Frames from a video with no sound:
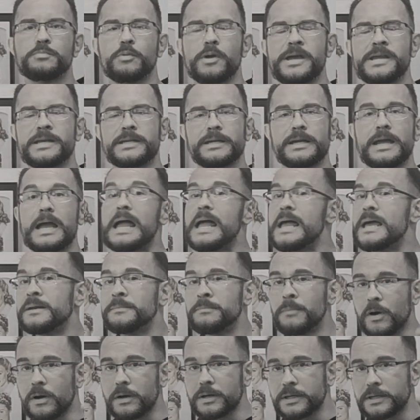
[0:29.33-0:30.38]
branding and
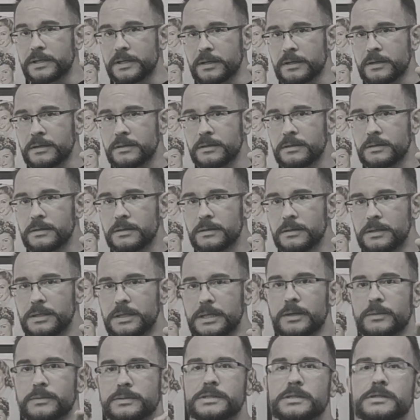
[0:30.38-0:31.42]
marketing,
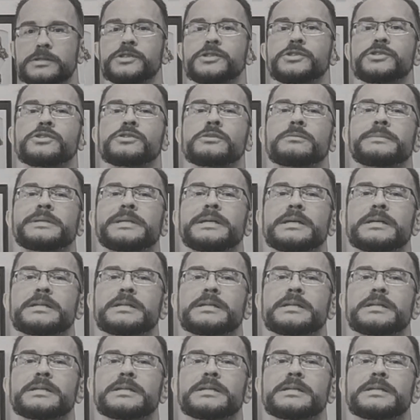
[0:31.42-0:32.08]
and how it touches so many